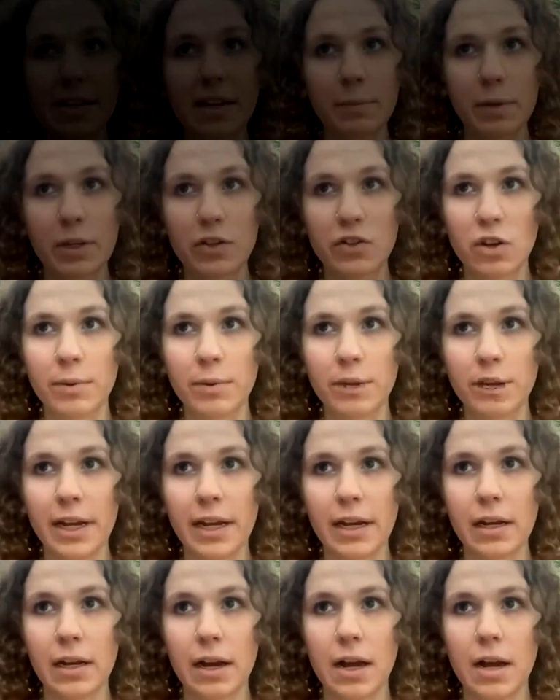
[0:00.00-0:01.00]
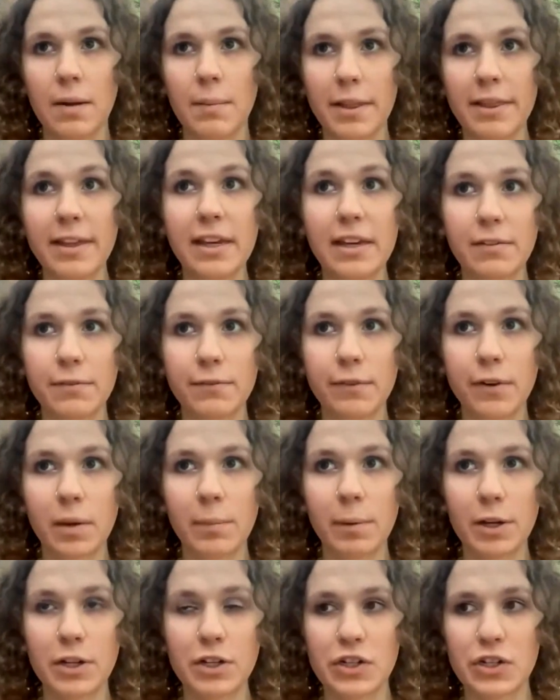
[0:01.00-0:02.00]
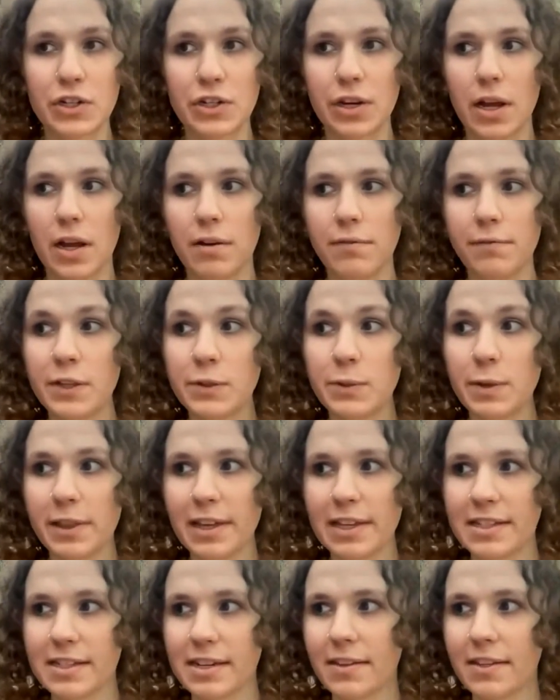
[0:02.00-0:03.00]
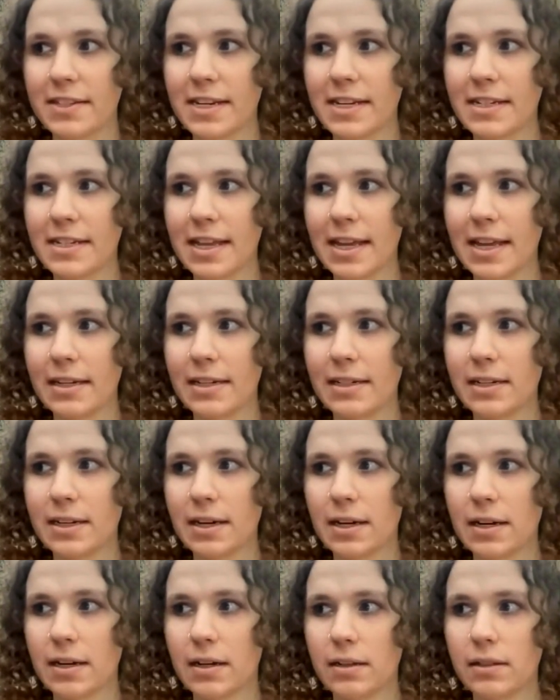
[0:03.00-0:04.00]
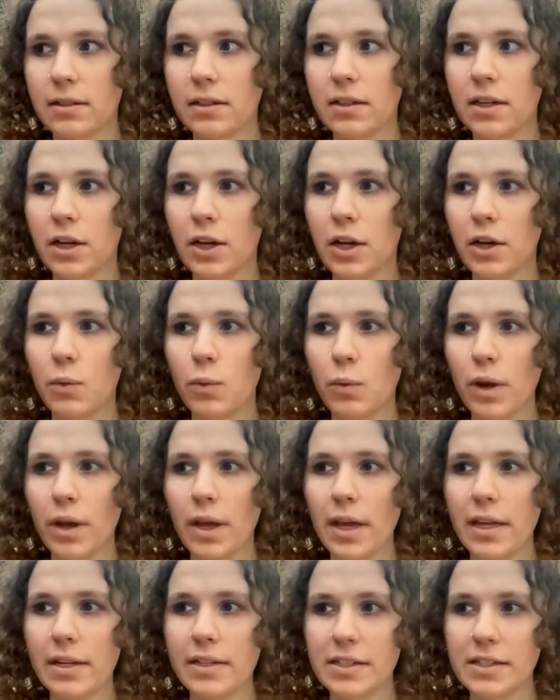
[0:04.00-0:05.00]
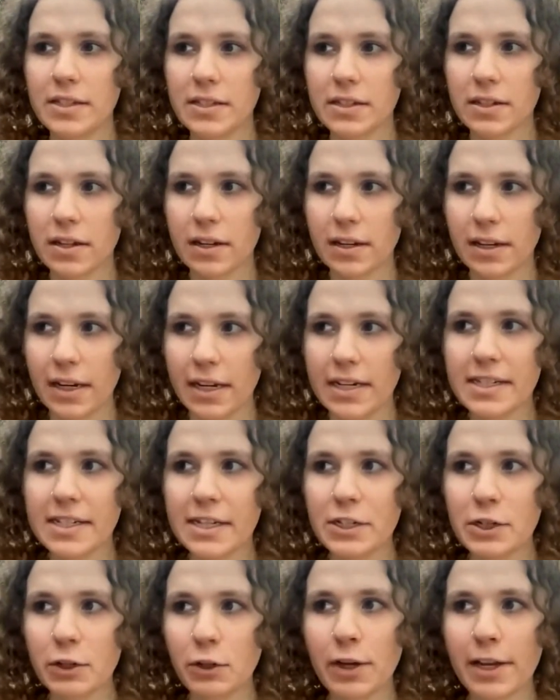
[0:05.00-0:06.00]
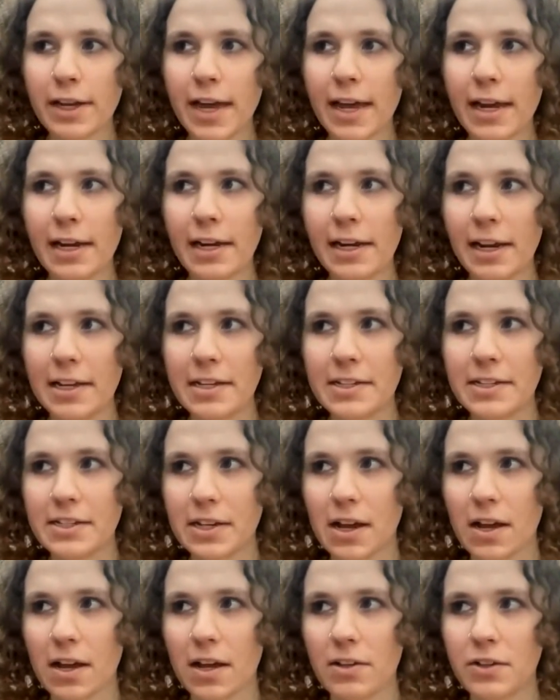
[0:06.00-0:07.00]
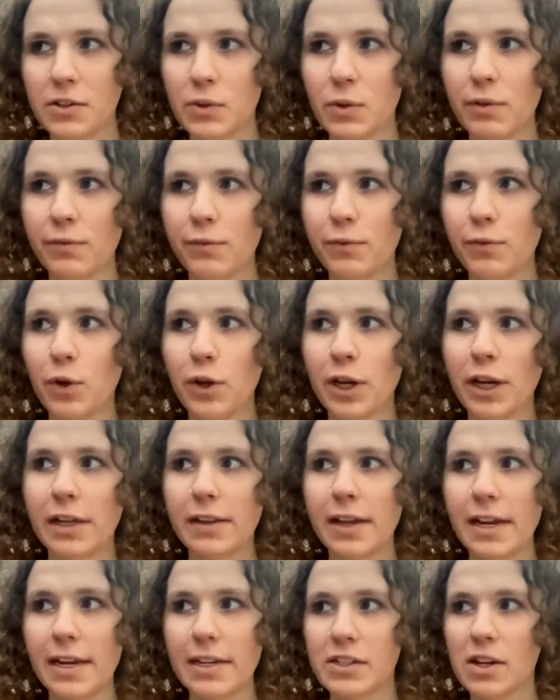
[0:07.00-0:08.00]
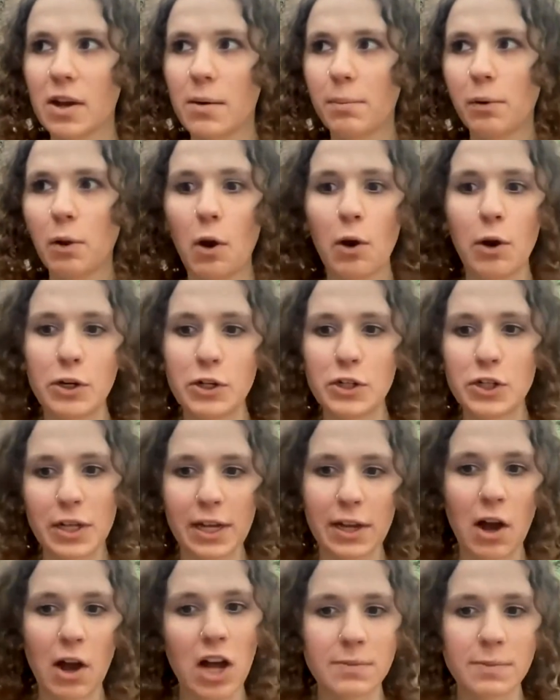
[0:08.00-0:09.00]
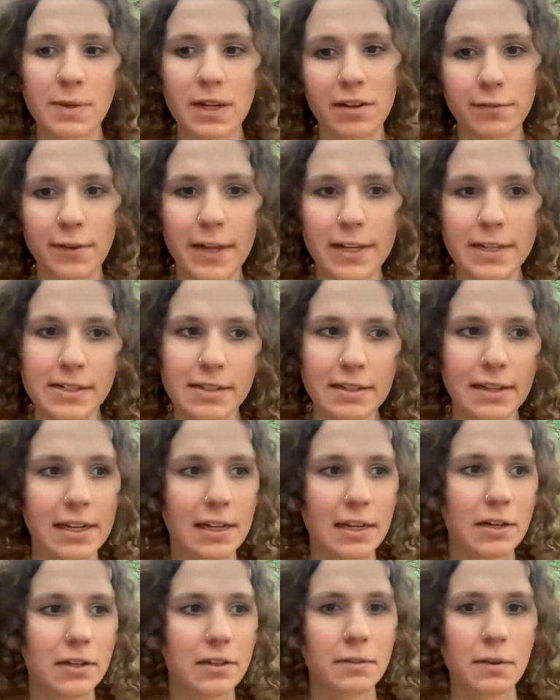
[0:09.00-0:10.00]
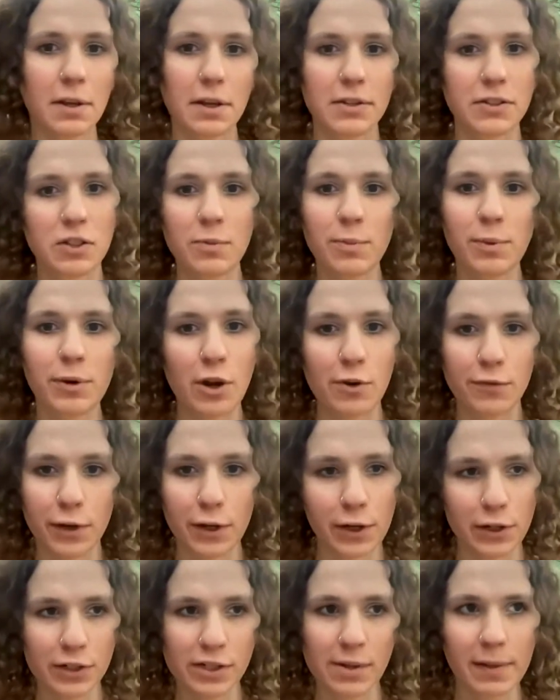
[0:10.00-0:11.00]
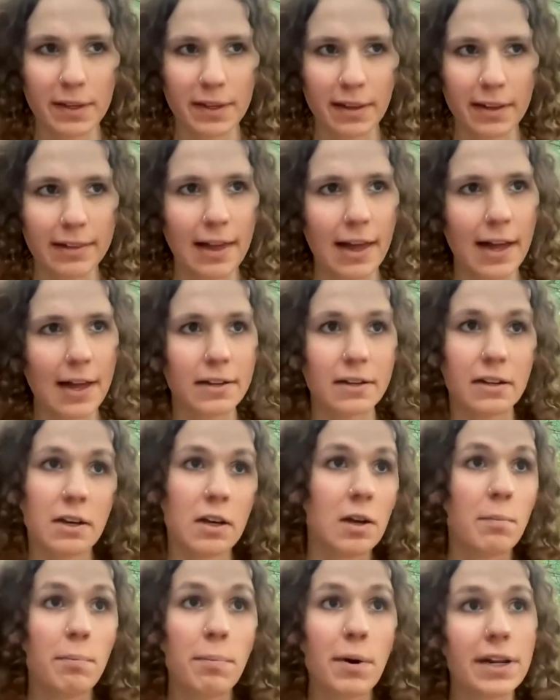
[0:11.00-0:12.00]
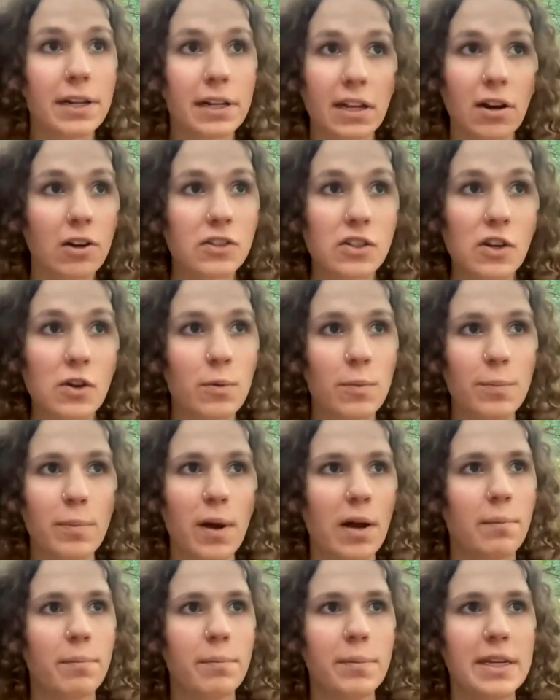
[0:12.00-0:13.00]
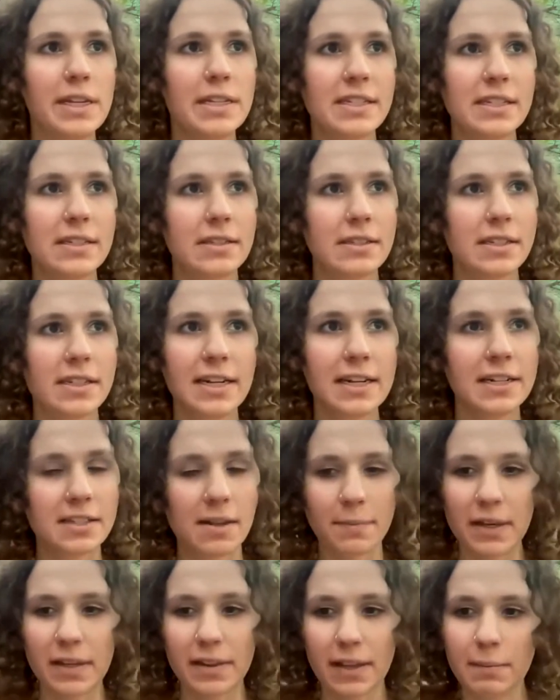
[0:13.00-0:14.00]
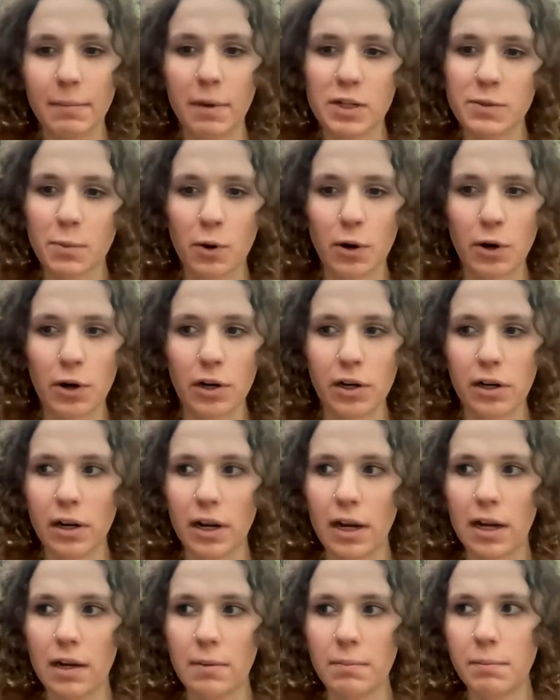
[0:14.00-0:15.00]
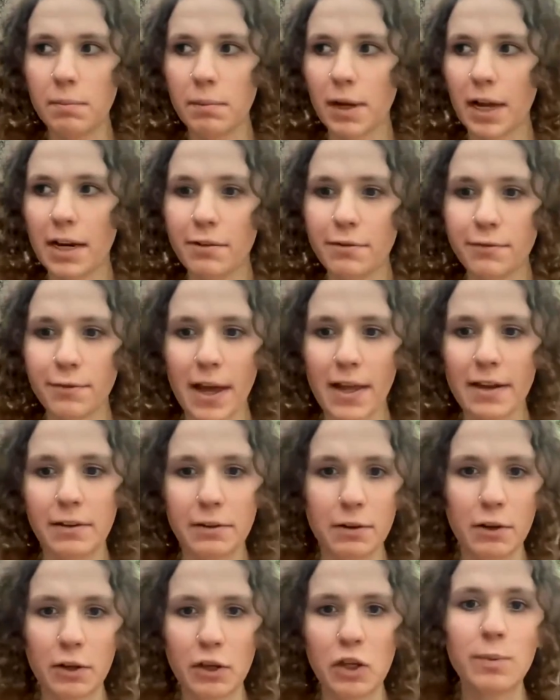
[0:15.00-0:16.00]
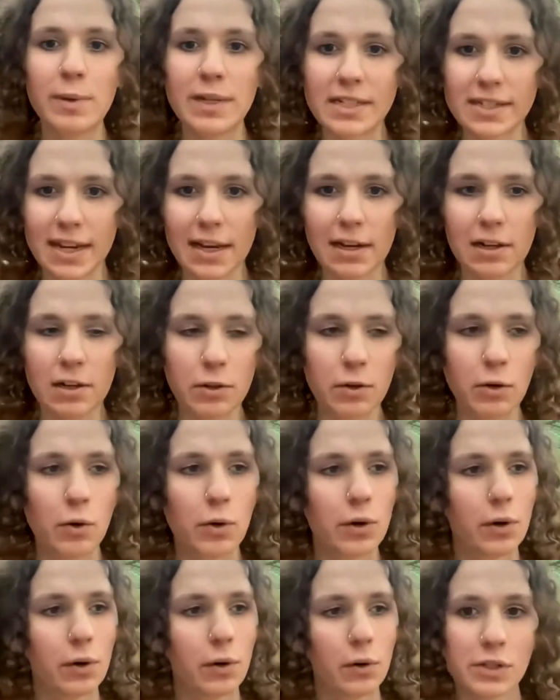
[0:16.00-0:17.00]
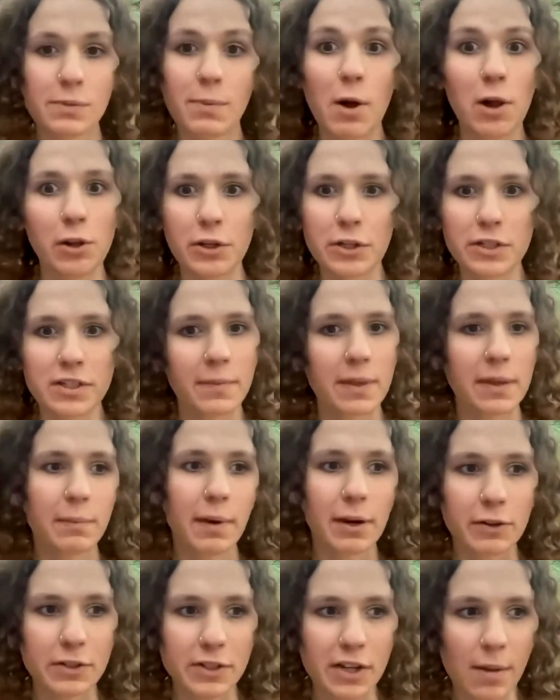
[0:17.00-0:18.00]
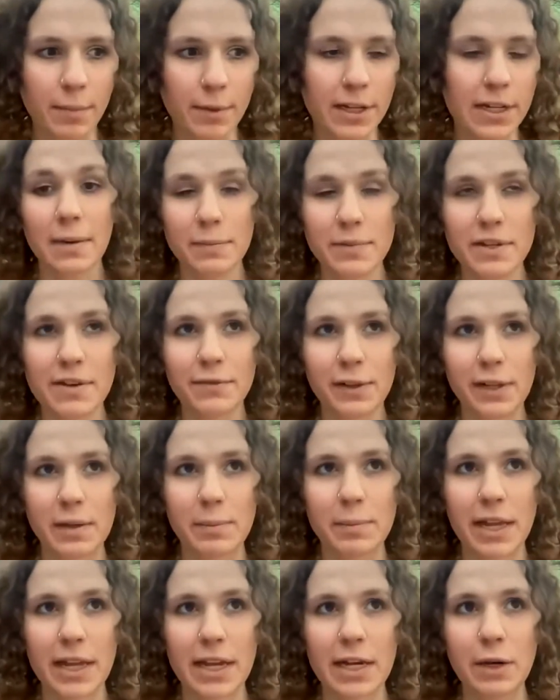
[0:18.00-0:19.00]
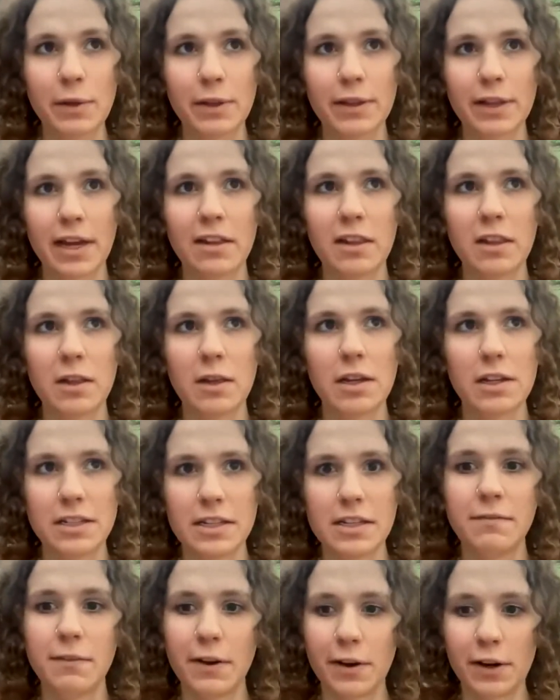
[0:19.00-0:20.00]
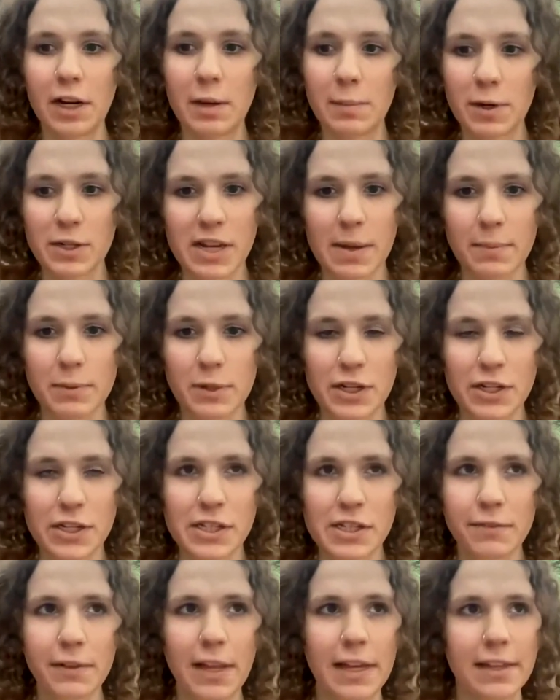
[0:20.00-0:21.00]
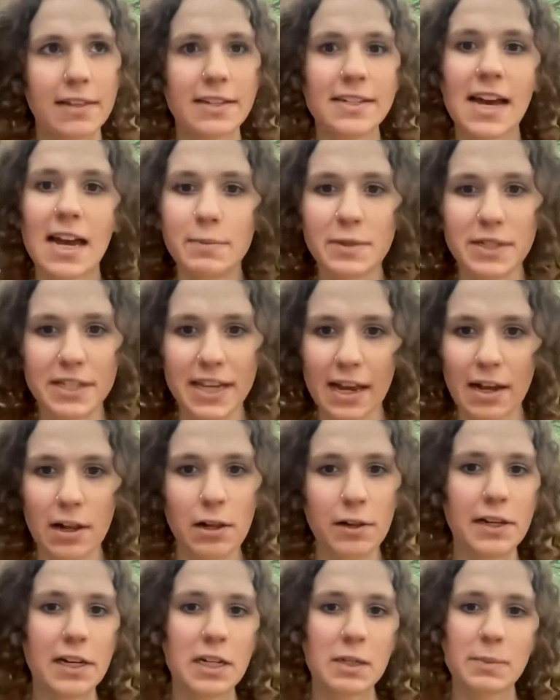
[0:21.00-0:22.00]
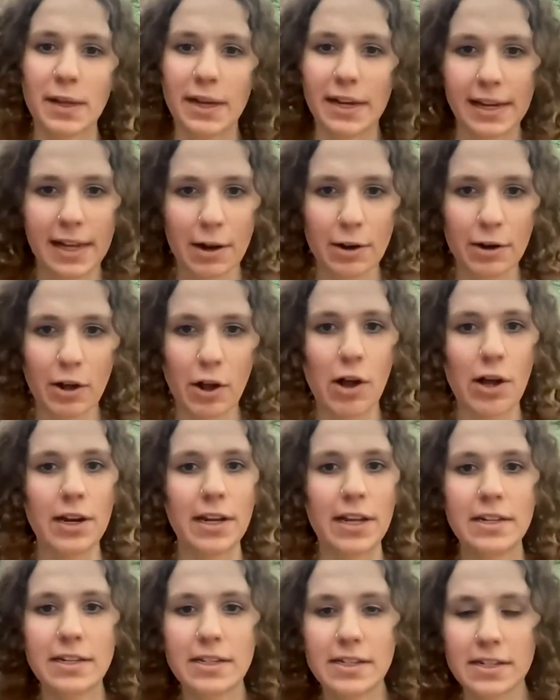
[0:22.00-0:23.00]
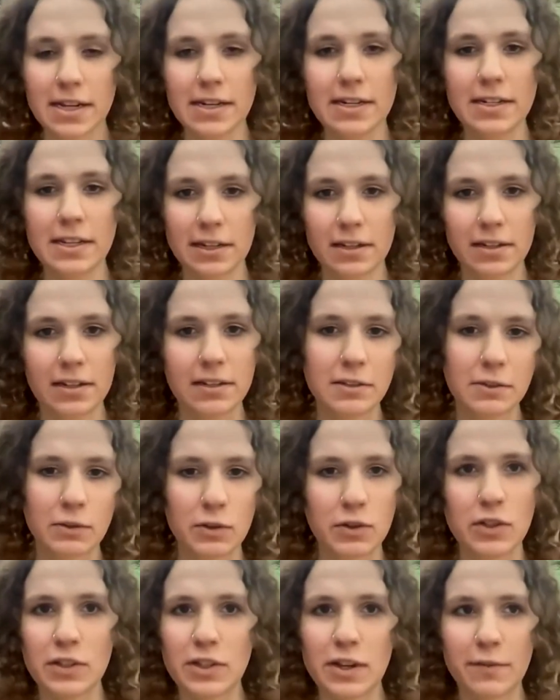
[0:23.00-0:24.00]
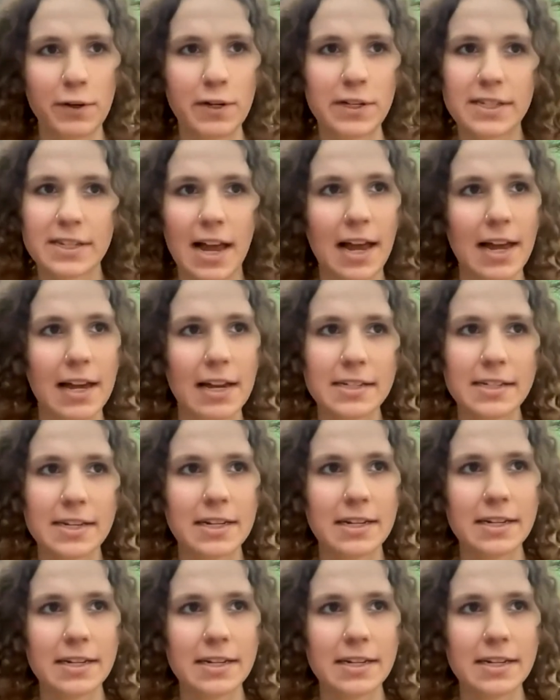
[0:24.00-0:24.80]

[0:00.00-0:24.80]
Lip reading: contributing, I think it very much fits with this in the sense that it's easy to look at it as sort of looking like some large like cosmic event, like a supernova or something like that. But it can also be seen as something like much more kind of at a human scale or smaller, something microscopic. I'm definitely playing with kind of the varying perceptions of like the time scale that it's playing out on and the different size. And